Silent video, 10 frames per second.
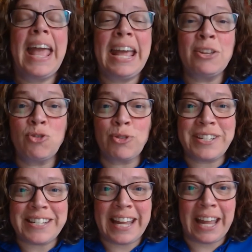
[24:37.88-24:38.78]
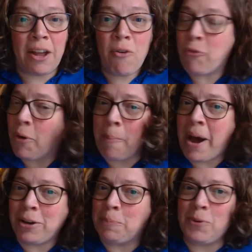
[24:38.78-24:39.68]
interesting for a
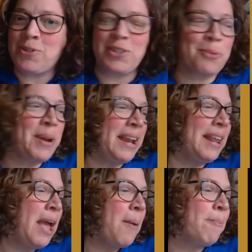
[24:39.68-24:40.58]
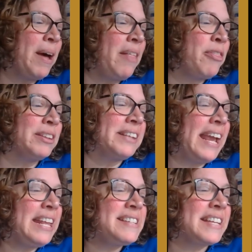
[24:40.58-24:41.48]
modern person to read, but The
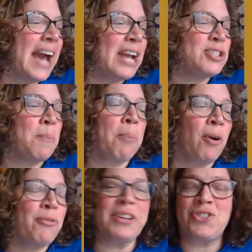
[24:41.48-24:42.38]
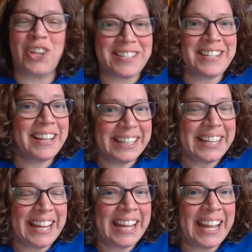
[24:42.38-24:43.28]
Lady's Guide to Perfect
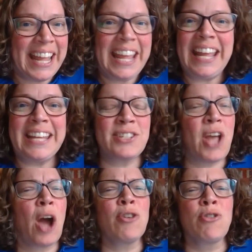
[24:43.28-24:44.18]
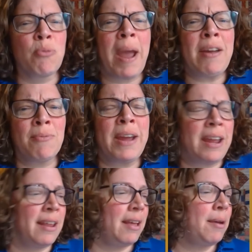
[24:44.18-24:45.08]
Gentility is a great
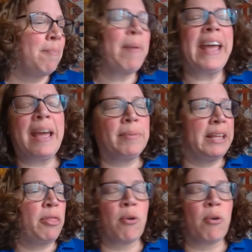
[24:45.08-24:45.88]
read by Emily